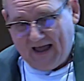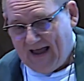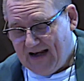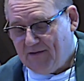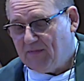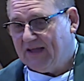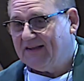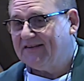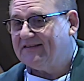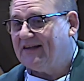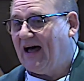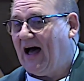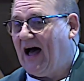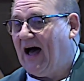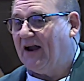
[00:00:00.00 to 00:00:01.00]
Enemies
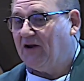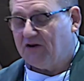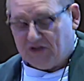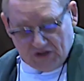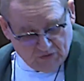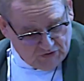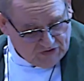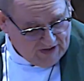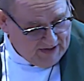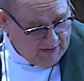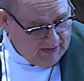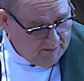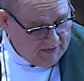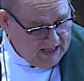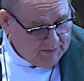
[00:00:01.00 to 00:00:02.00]
are not usually
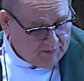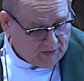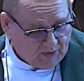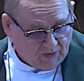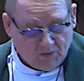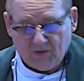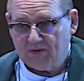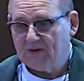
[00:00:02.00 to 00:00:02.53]
the people